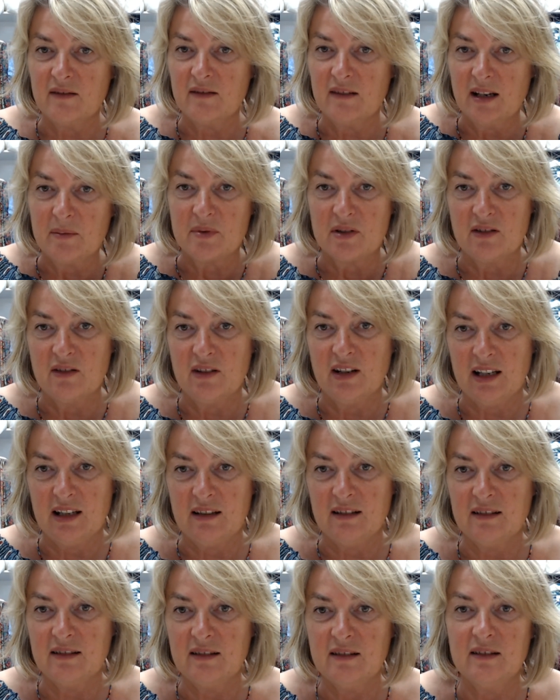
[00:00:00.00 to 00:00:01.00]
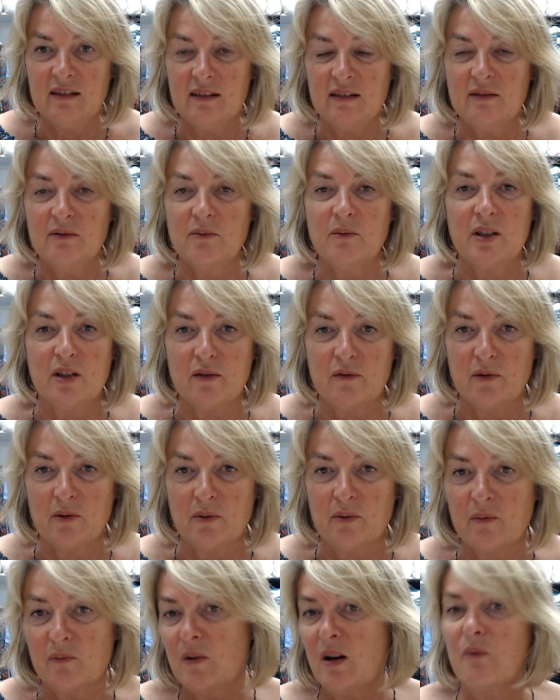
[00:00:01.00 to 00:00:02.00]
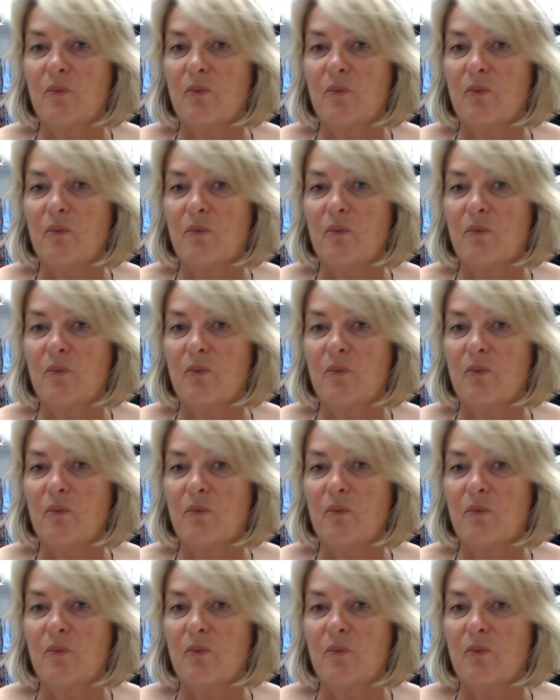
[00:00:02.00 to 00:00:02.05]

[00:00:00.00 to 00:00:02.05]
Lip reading: absolutely wonderful.